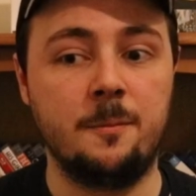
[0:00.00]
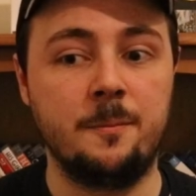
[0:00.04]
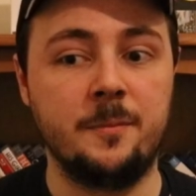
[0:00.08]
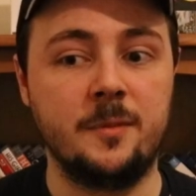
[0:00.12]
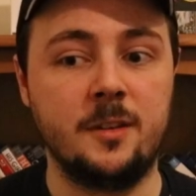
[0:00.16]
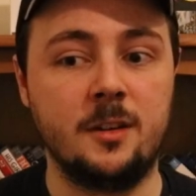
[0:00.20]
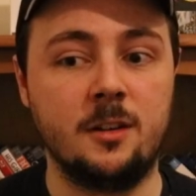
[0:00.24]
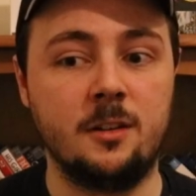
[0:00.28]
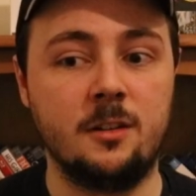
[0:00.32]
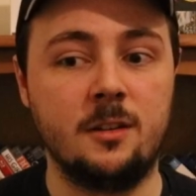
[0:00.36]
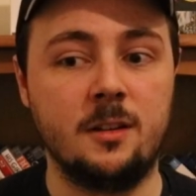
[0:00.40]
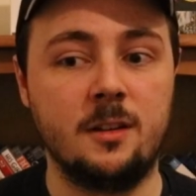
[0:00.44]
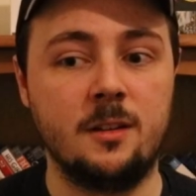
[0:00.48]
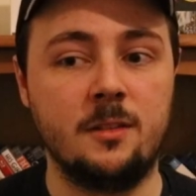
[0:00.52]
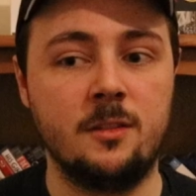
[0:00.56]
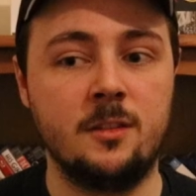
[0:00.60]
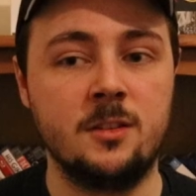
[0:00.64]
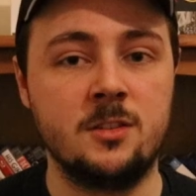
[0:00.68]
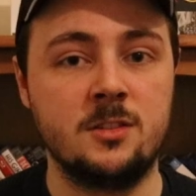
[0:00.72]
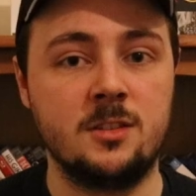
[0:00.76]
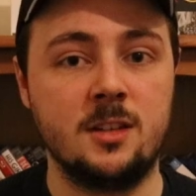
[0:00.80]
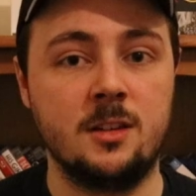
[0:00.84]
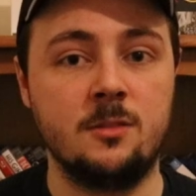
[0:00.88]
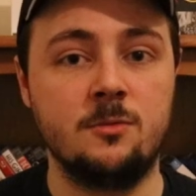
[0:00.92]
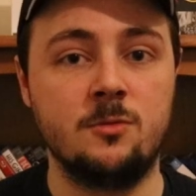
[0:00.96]
you know, and the
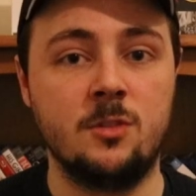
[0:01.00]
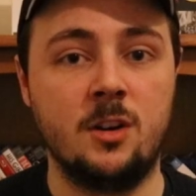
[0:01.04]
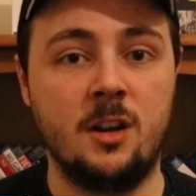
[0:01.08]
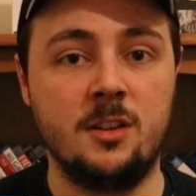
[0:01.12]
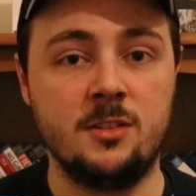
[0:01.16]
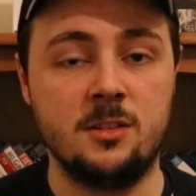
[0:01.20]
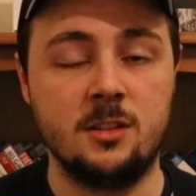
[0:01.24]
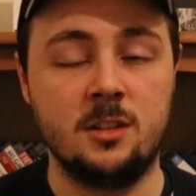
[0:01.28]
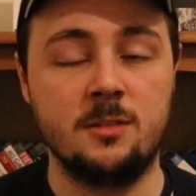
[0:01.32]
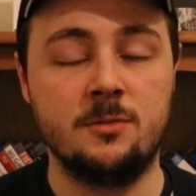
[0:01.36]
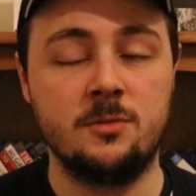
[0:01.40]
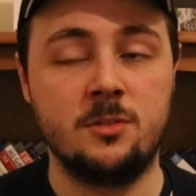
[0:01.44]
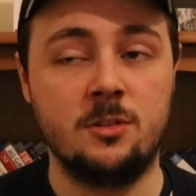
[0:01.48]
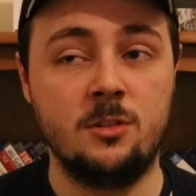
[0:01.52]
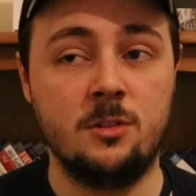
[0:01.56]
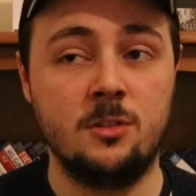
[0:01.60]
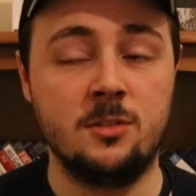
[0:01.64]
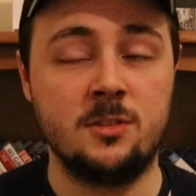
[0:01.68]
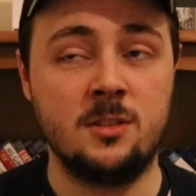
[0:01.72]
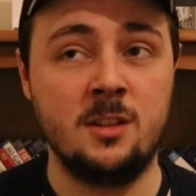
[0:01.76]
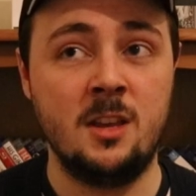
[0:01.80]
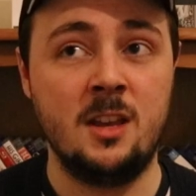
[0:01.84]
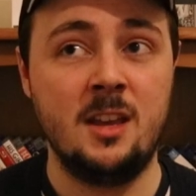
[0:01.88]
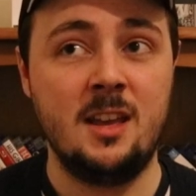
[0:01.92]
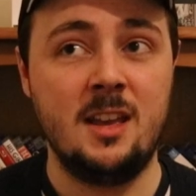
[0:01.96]
sun rising, of
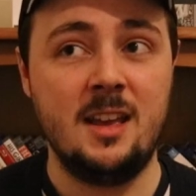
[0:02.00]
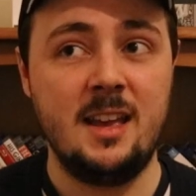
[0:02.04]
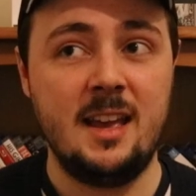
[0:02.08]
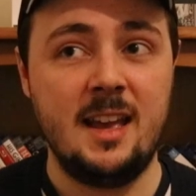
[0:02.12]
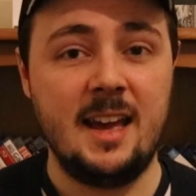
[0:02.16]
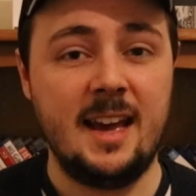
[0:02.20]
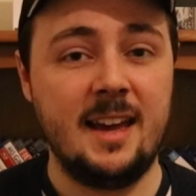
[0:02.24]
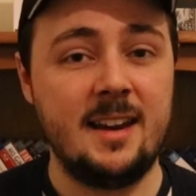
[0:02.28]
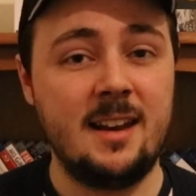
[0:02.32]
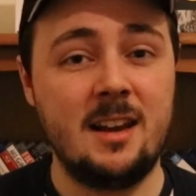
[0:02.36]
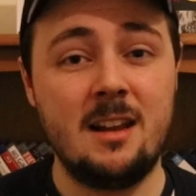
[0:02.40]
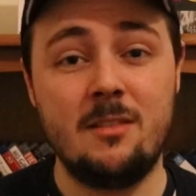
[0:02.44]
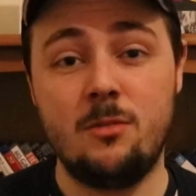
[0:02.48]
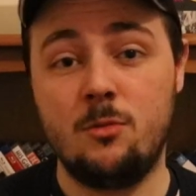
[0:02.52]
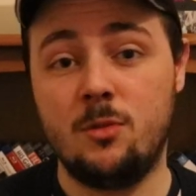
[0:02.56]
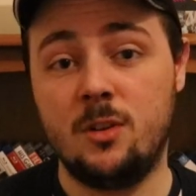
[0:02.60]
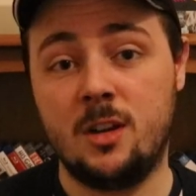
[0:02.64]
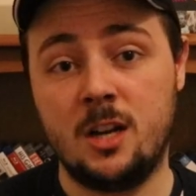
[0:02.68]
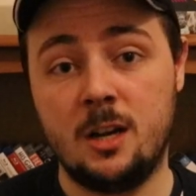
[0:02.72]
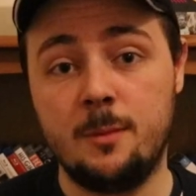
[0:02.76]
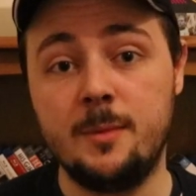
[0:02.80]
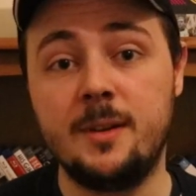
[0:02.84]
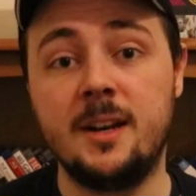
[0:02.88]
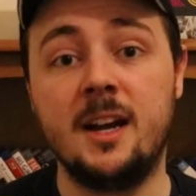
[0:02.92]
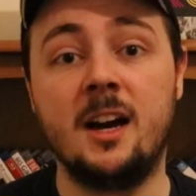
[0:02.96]
course, and then everyone
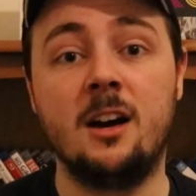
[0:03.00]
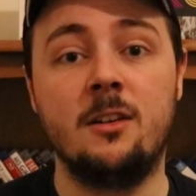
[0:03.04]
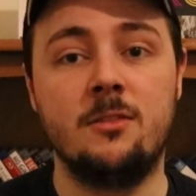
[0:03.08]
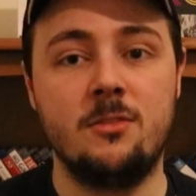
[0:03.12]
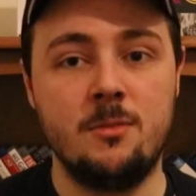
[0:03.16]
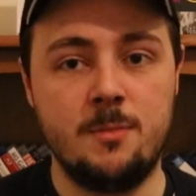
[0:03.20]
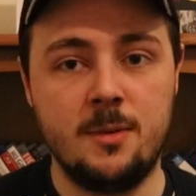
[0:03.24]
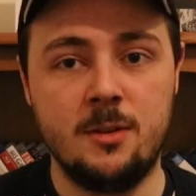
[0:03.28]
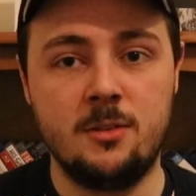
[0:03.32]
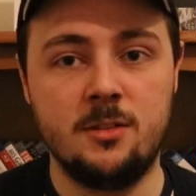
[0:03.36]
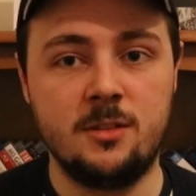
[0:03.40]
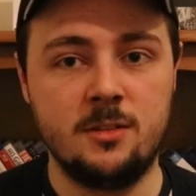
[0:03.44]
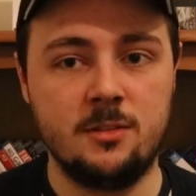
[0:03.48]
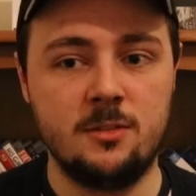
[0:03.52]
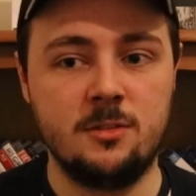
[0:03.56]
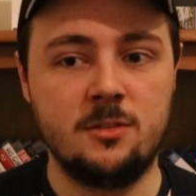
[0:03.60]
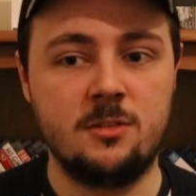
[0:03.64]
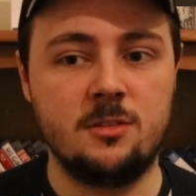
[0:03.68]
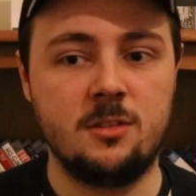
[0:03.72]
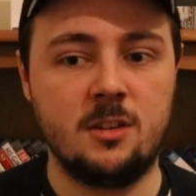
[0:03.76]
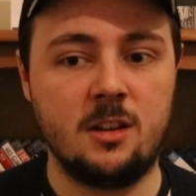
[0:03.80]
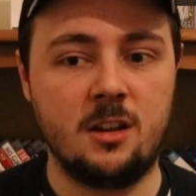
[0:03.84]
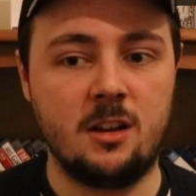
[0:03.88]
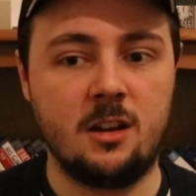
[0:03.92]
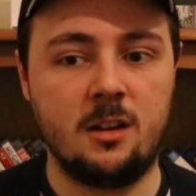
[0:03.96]
coming out of the
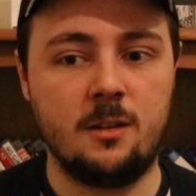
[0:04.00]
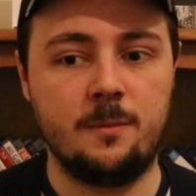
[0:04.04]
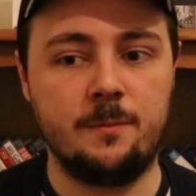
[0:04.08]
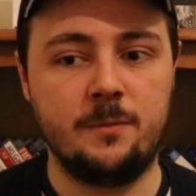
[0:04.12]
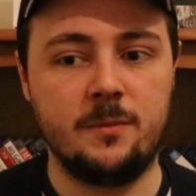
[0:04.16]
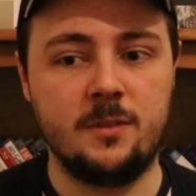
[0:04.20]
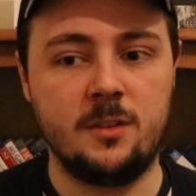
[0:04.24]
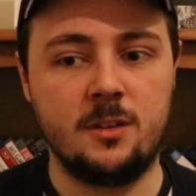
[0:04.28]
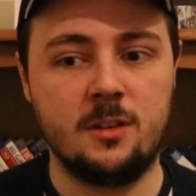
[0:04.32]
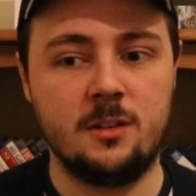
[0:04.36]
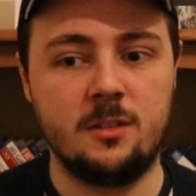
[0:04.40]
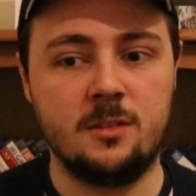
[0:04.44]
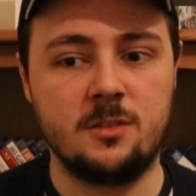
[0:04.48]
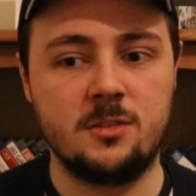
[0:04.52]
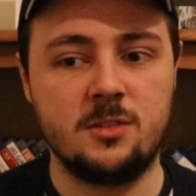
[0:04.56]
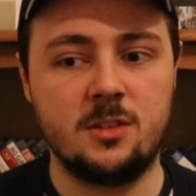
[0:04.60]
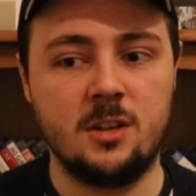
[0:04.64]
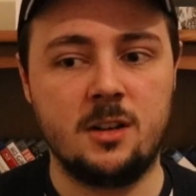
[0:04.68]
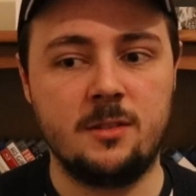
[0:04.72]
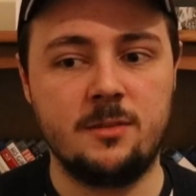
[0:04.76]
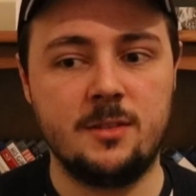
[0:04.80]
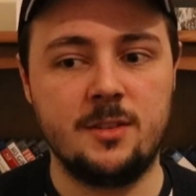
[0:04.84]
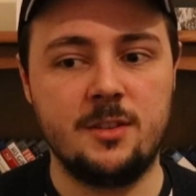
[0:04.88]
buildings, you know, and stuff.